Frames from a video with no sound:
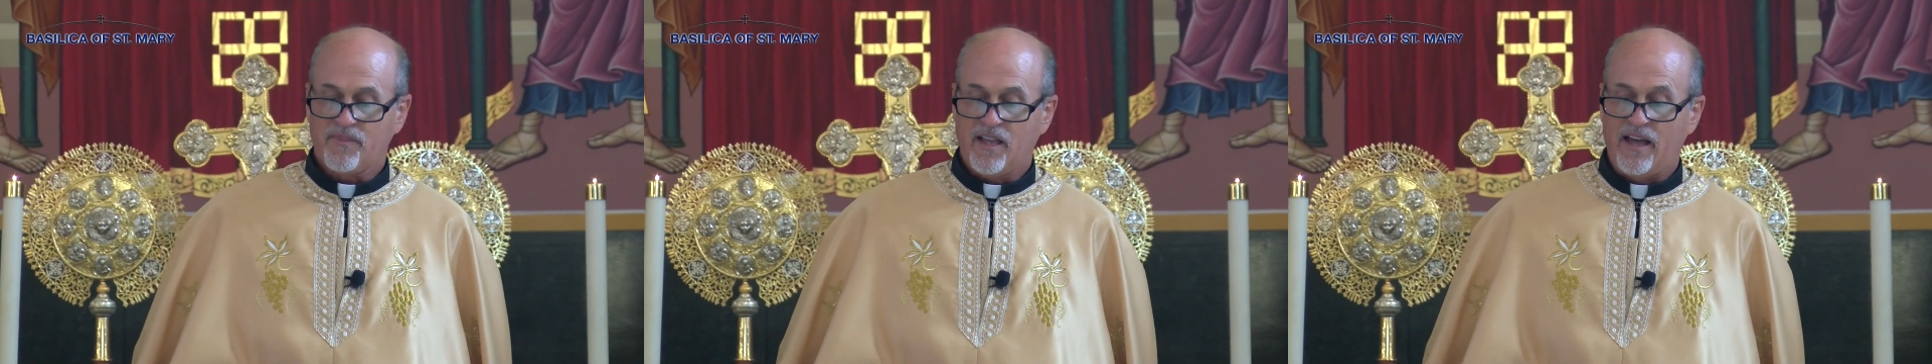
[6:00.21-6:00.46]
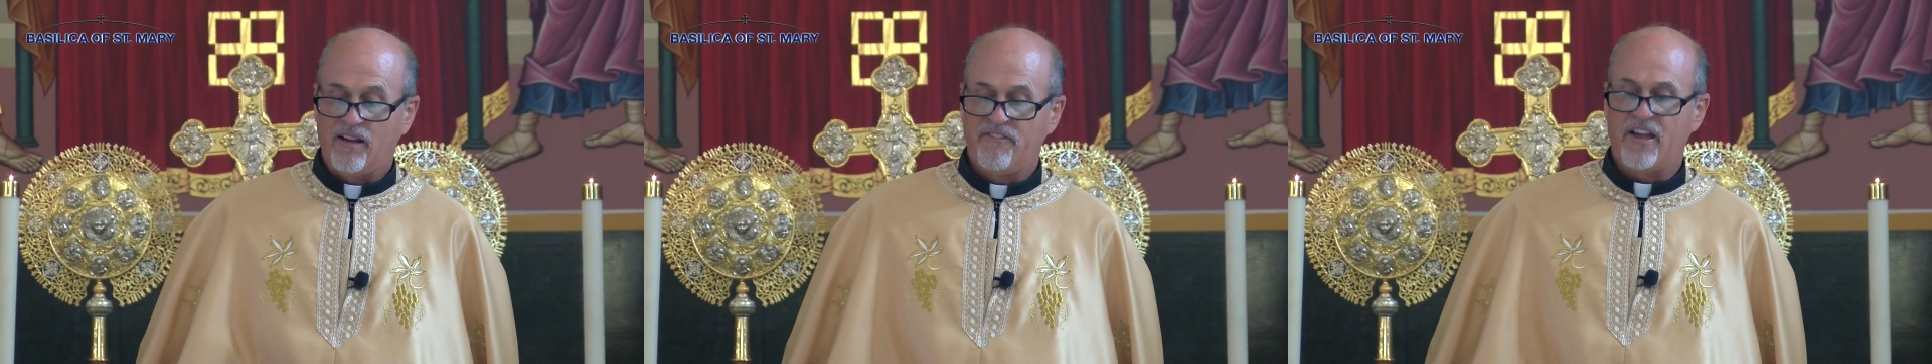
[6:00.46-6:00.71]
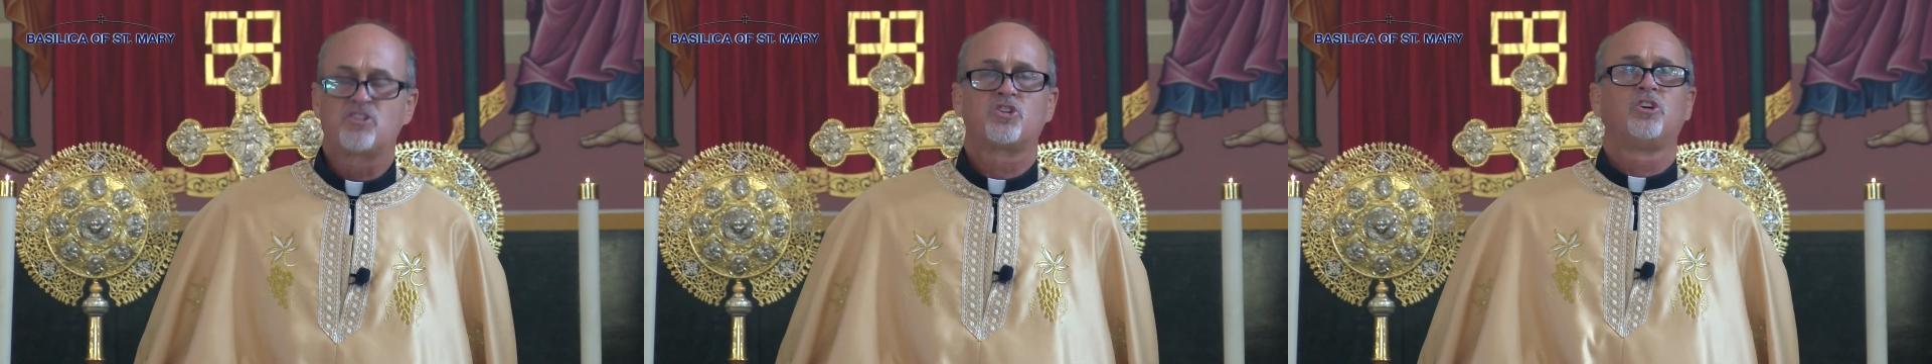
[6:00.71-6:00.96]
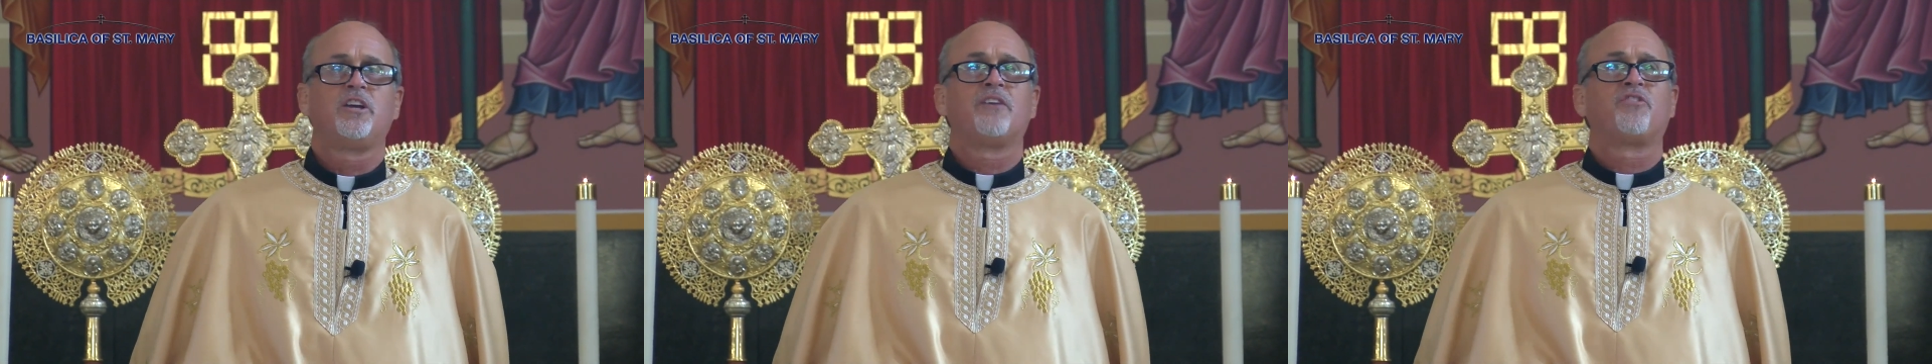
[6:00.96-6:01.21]
And
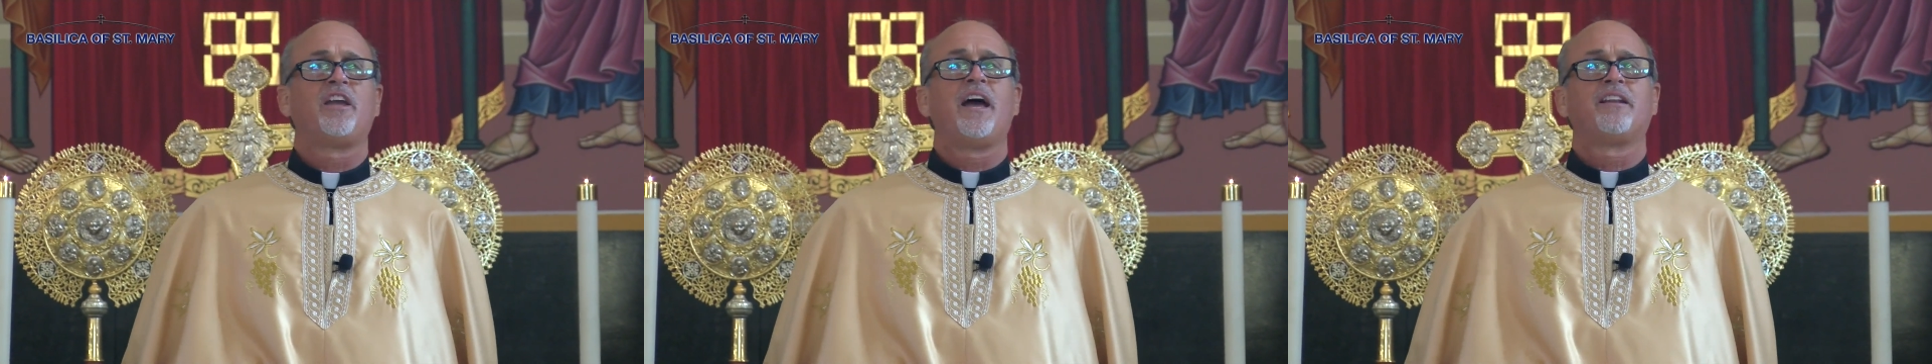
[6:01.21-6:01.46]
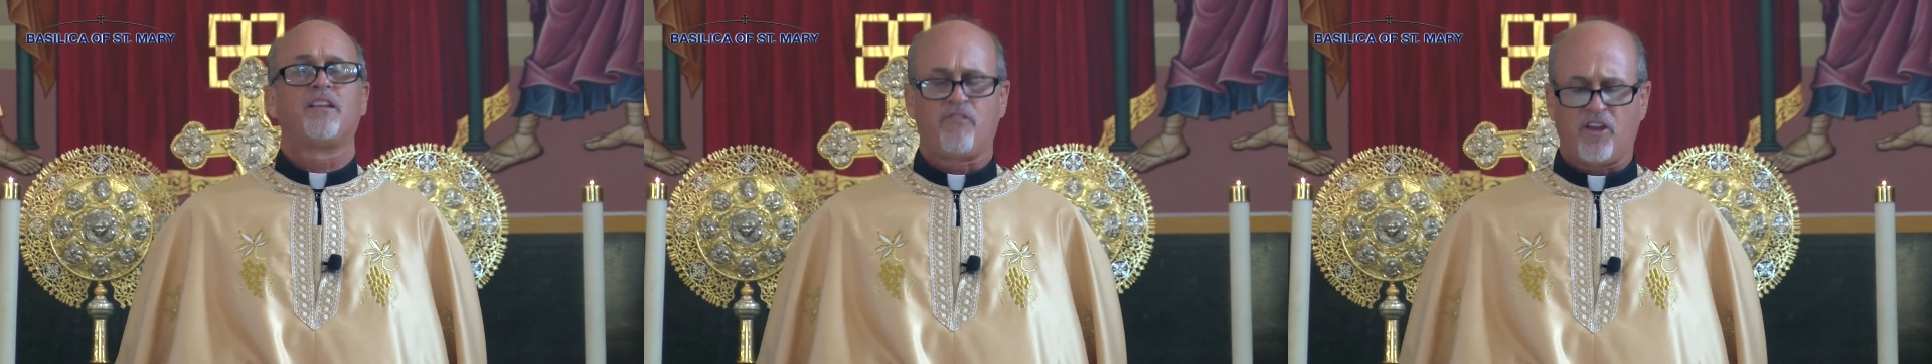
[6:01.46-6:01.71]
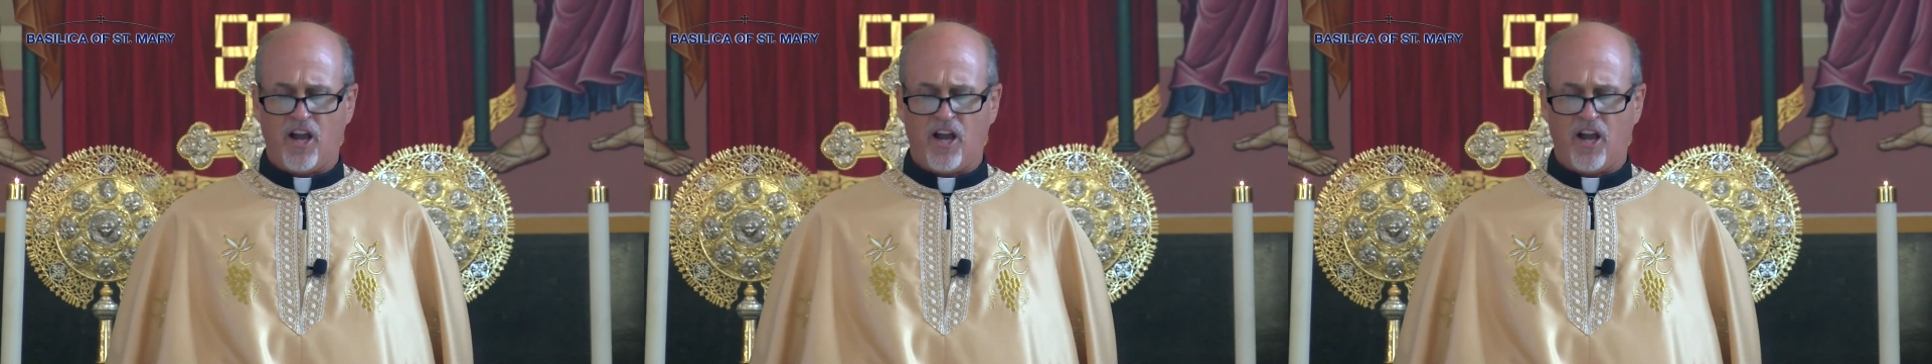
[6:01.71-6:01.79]
eventually, at the end of the